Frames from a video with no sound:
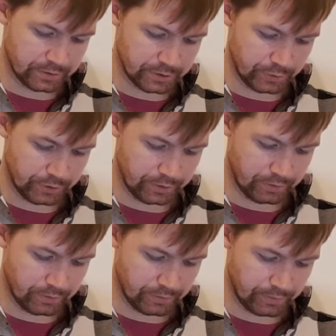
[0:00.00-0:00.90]
so
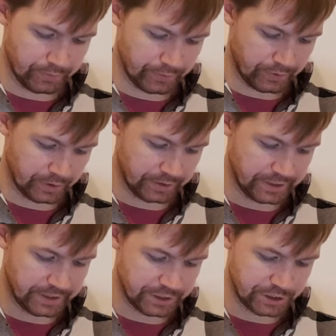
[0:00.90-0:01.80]
you
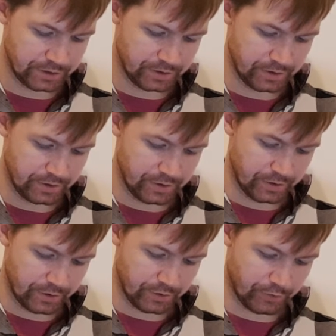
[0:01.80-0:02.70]
unleash
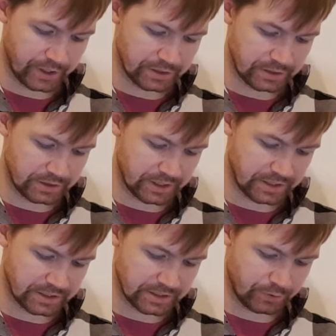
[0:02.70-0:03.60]
the right
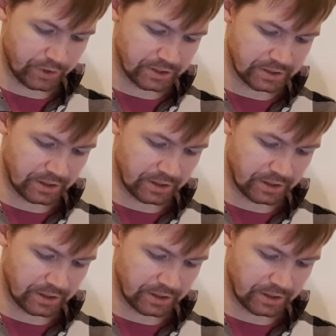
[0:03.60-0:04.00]
taste and right